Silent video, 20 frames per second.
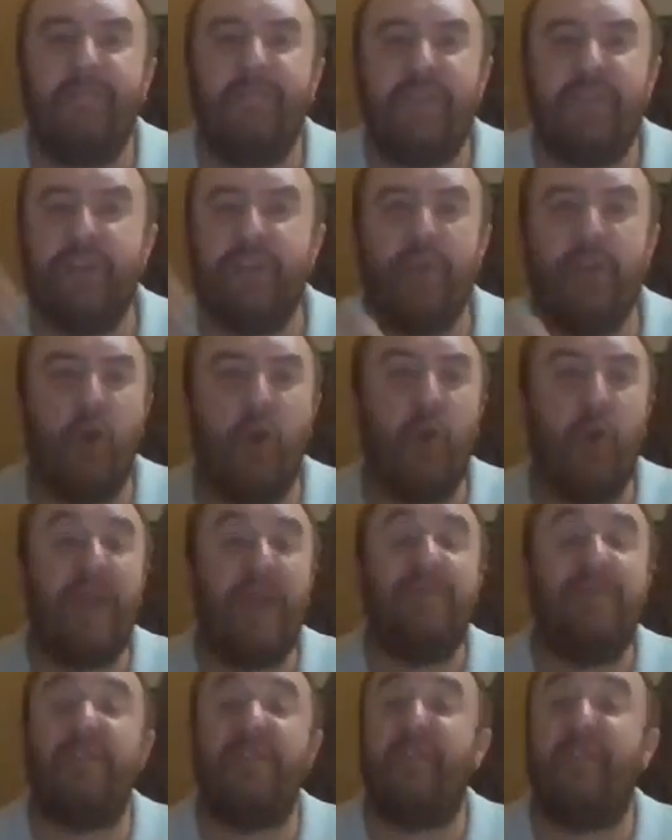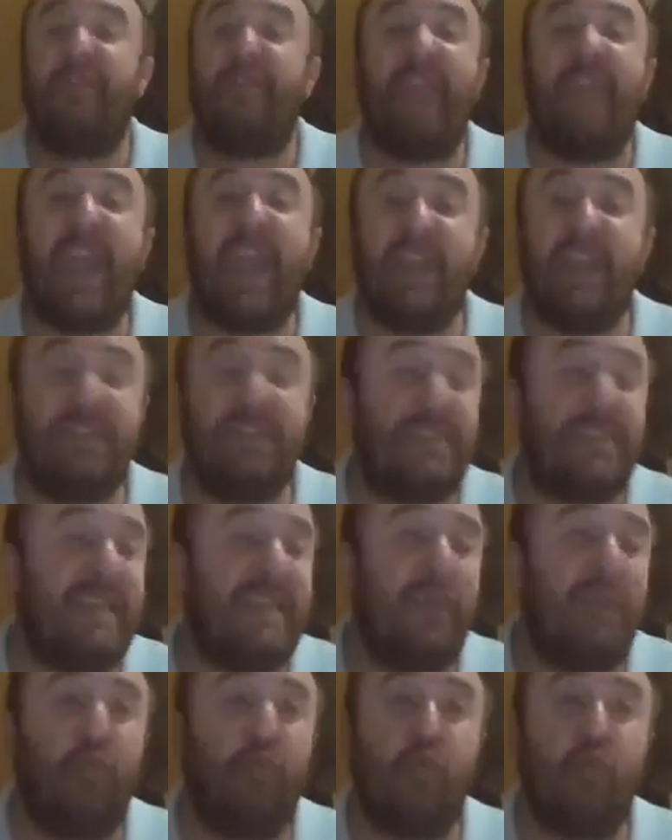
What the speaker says: you know, and the feds that